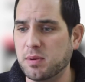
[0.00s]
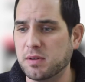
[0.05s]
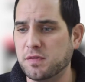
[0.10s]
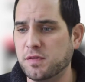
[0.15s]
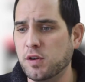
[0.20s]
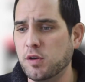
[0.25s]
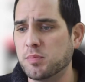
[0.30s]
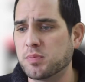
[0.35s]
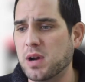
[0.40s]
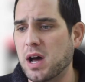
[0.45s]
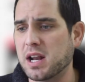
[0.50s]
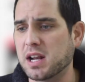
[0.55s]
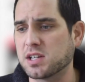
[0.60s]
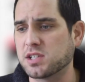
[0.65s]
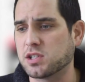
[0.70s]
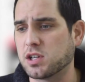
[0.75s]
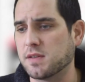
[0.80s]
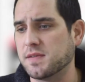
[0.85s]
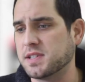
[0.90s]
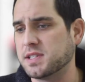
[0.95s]
but full
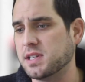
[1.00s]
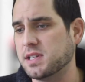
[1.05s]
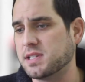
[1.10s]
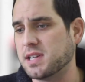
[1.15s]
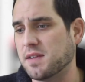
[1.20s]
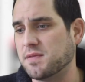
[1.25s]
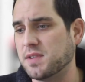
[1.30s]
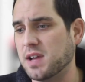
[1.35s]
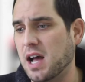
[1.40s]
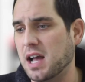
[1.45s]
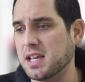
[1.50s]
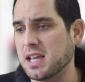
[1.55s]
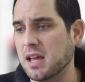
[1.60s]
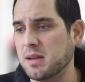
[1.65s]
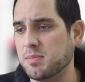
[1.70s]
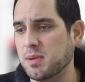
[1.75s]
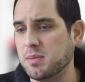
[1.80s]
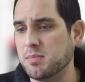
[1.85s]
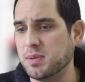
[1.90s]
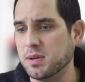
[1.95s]
product services have not
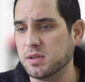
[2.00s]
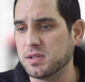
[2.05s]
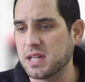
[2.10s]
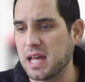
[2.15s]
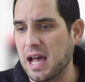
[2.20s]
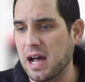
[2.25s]
yet been built